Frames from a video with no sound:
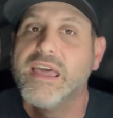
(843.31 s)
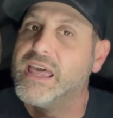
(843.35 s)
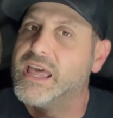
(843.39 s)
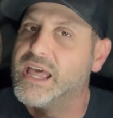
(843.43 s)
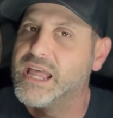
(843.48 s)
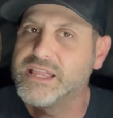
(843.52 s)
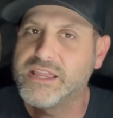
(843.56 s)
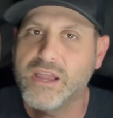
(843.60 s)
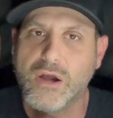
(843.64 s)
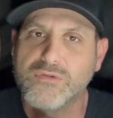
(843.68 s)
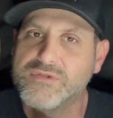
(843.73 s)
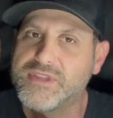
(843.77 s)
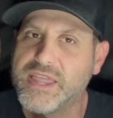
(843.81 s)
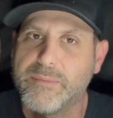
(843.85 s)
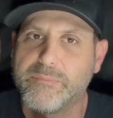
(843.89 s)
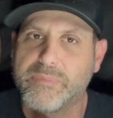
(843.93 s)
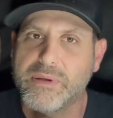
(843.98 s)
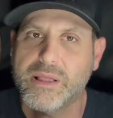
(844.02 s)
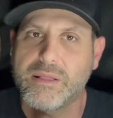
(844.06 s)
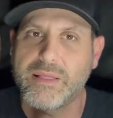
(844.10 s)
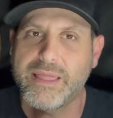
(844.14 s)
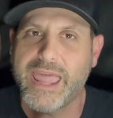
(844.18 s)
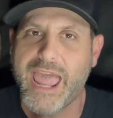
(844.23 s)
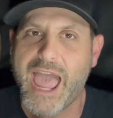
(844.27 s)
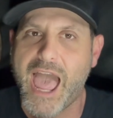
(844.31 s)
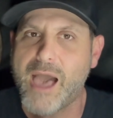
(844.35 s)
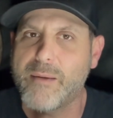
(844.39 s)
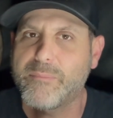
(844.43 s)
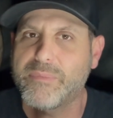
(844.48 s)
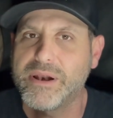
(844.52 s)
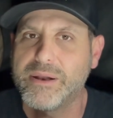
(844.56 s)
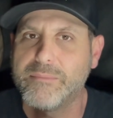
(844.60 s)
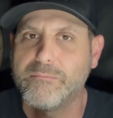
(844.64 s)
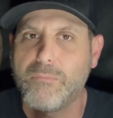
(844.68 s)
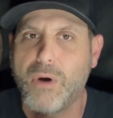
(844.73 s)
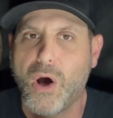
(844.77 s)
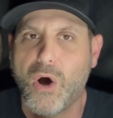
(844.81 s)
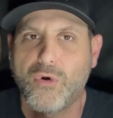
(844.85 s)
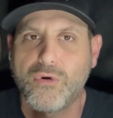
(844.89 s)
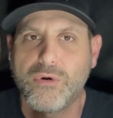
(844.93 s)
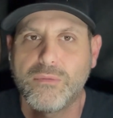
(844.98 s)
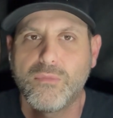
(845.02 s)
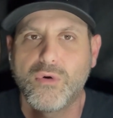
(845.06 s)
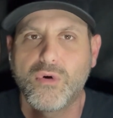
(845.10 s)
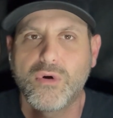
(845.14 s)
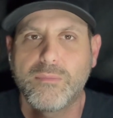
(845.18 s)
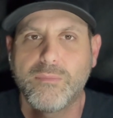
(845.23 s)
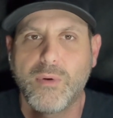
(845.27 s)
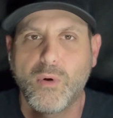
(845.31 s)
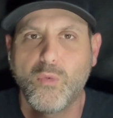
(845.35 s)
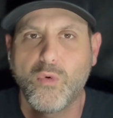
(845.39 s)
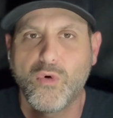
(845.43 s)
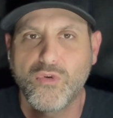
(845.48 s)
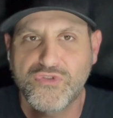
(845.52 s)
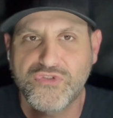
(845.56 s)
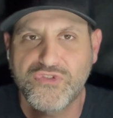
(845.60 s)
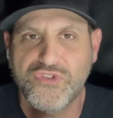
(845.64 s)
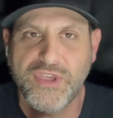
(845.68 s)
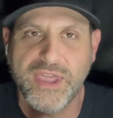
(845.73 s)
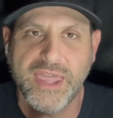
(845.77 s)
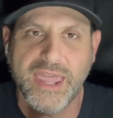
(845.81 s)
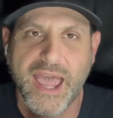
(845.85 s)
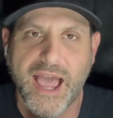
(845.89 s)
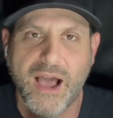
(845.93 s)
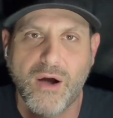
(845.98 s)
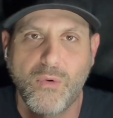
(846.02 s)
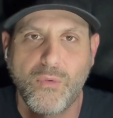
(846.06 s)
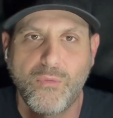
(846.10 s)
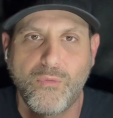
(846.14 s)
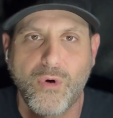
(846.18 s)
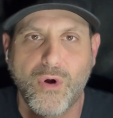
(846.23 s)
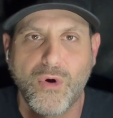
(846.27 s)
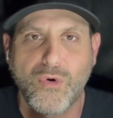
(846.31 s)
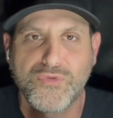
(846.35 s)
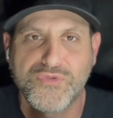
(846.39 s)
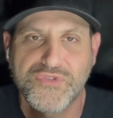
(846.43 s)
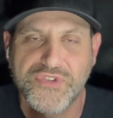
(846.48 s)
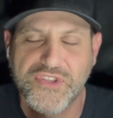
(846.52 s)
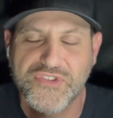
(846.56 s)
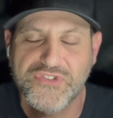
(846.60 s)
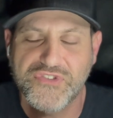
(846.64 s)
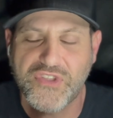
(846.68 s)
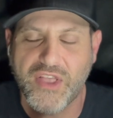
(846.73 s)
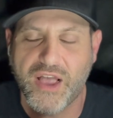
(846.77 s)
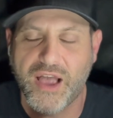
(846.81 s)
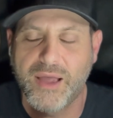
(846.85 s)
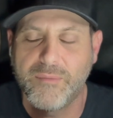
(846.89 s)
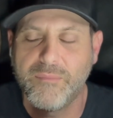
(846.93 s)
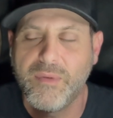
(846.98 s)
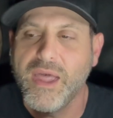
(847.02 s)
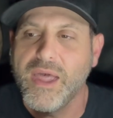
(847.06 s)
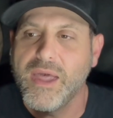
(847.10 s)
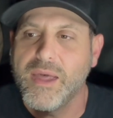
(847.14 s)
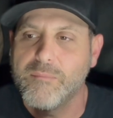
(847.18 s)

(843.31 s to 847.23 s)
It don't typically happen in Baltimore, but we'll see how it rolls this time.